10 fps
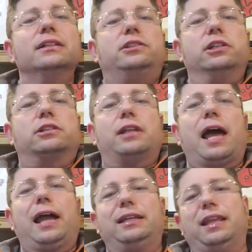Just
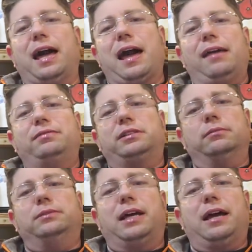like life,
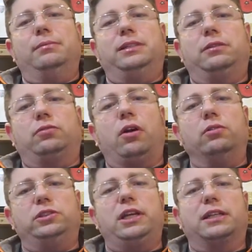sometimes it
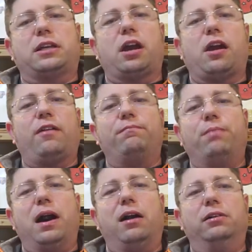throws you a
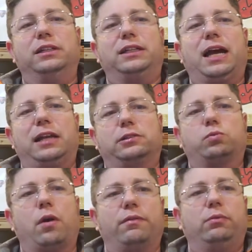curveball. You gotta
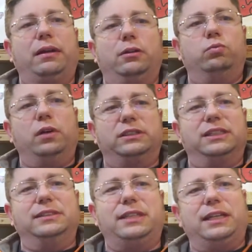swerve around the ruts
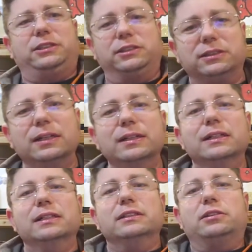and the
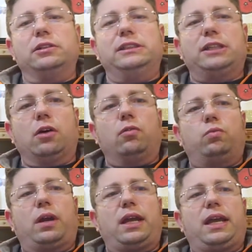ditches so you don't
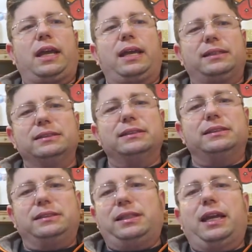wreck.
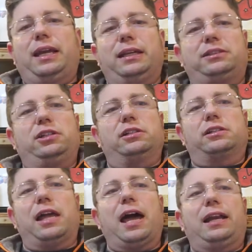Yeah, it's just
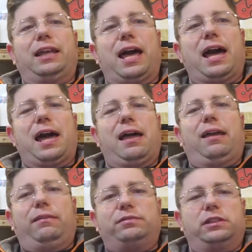like
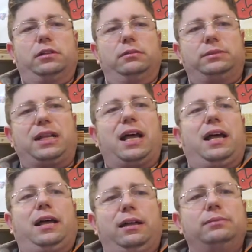life
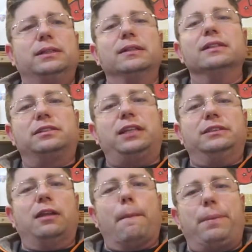sometimes.
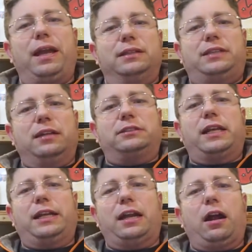Sitting up in a deer
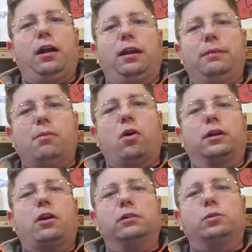stand in the early
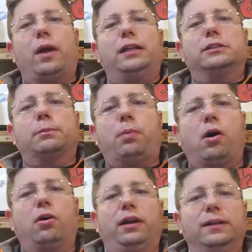morning, cold sweat just a
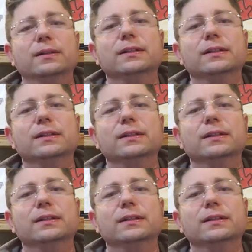pouring.